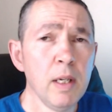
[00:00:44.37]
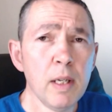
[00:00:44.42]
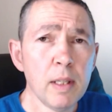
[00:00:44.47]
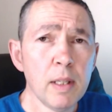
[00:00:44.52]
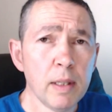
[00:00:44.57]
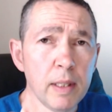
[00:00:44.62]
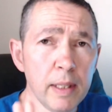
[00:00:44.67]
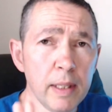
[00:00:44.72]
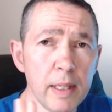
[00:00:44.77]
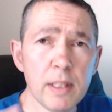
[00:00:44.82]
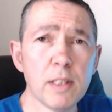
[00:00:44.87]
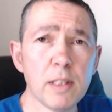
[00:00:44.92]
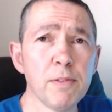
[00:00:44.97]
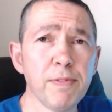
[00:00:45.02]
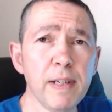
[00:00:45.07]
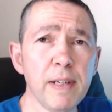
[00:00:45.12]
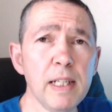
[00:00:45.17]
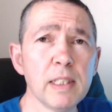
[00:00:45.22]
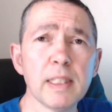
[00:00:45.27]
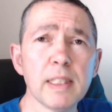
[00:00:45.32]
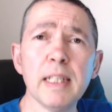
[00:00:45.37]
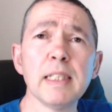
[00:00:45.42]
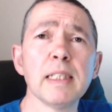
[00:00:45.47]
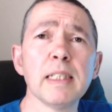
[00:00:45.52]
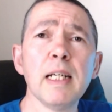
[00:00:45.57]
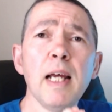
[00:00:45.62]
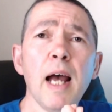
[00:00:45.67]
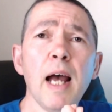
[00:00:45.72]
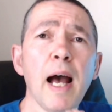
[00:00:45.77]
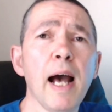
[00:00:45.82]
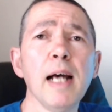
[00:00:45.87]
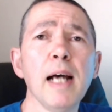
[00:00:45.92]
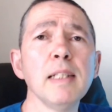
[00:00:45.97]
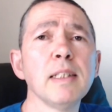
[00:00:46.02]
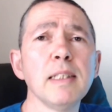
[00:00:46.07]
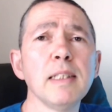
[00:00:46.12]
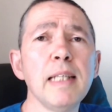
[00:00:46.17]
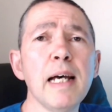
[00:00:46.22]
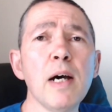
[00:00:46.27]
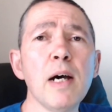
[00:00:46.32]
The interface is
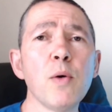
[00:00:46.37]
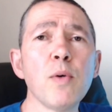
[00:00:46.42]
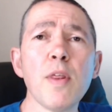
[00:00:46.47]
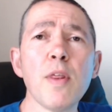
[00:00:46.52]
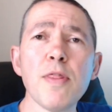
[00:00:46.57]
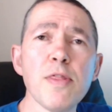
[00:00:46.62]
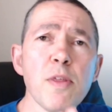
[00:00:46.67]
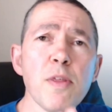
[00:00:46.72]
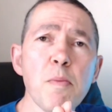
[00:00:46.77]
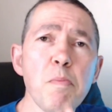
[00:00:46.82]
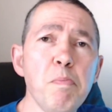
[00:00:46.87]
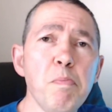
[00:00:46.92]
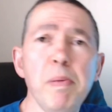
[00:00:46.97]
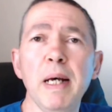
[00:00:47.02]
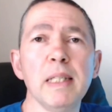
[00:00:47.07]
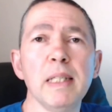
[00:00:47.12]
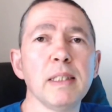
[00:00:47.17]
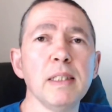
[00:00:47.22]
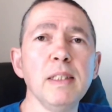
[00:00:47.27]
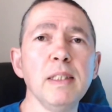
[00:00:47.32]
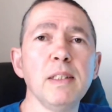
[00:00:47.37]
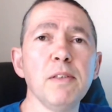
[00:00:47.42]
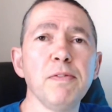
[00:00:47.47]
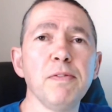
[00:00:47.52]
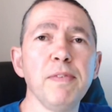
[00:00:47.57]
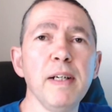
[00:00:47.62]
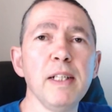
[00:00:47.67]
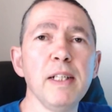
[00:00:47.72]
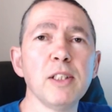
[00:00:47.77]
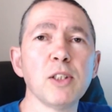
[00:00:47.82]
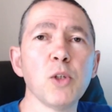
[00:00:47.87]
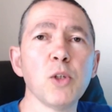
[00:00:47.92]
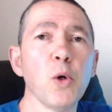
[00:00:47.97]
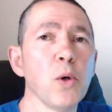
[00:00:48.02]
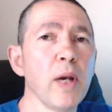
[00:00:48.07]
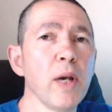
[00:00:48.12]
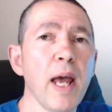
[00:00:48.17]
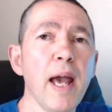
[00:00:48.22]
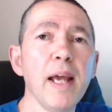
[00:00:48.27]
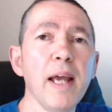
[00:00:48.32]
hands down the best interface
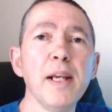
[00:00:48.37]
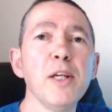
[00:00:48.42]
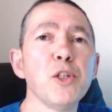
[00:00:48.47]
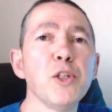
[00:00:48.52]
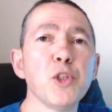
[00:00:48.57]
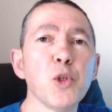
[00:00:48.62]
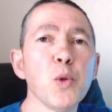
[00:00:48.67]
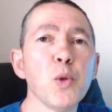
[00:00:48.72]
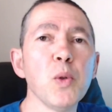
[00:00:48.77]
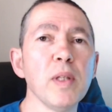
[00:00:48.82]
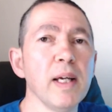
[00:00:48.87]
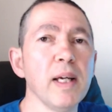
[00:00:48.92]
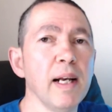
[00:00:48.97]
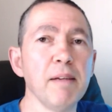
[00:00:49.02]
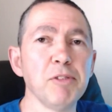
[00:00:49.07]
on any tool that I've